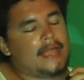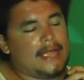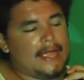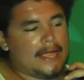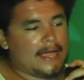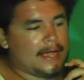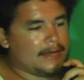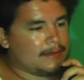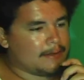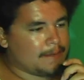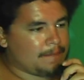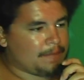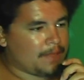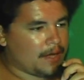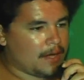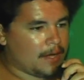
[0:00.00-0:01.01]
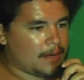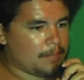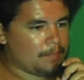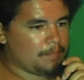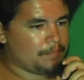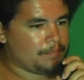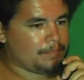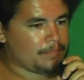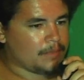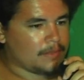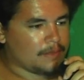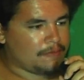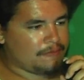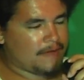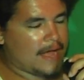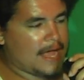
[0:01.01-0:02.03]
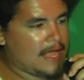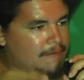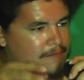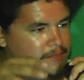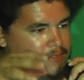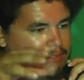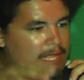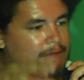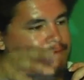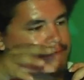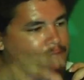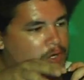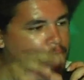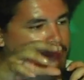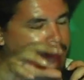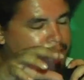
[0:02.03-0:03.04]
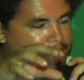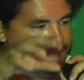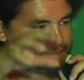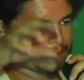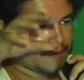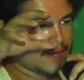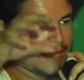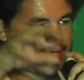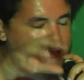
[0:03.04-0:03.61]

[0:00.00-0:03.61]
And the 5 is left open for